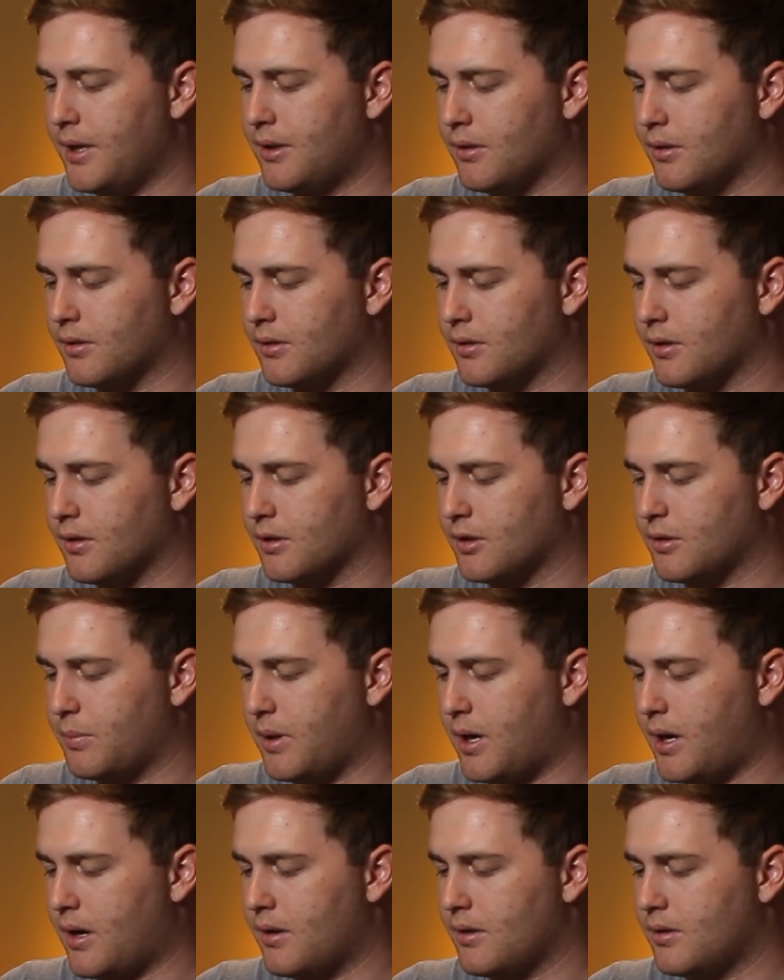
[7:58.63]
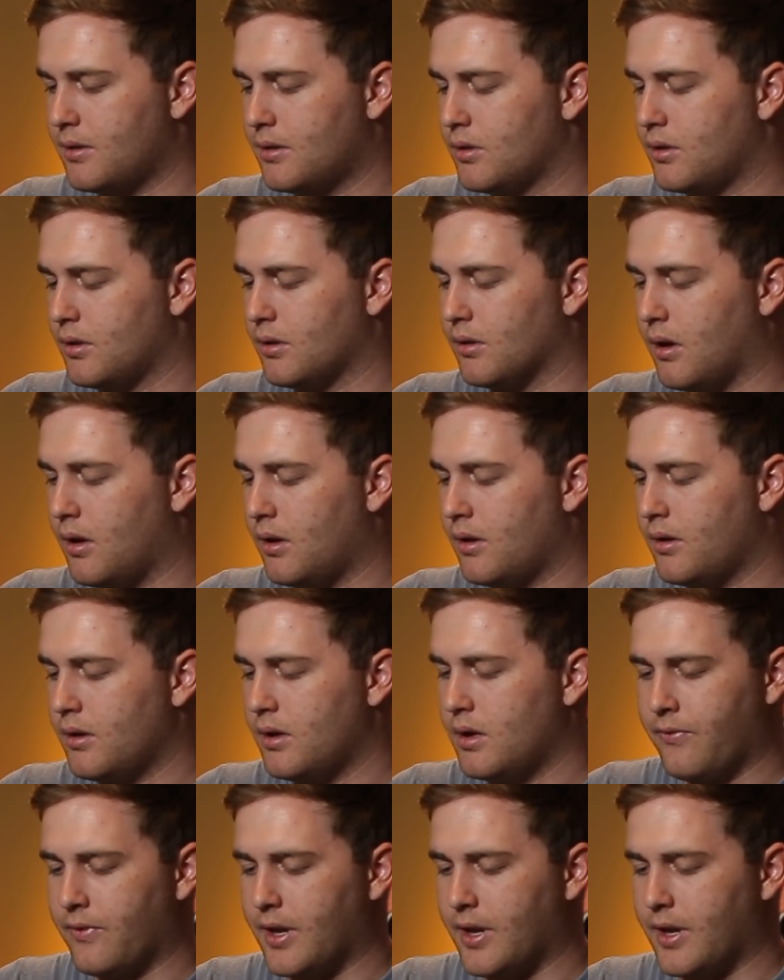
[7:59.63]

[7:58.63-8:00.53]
on transparent to on,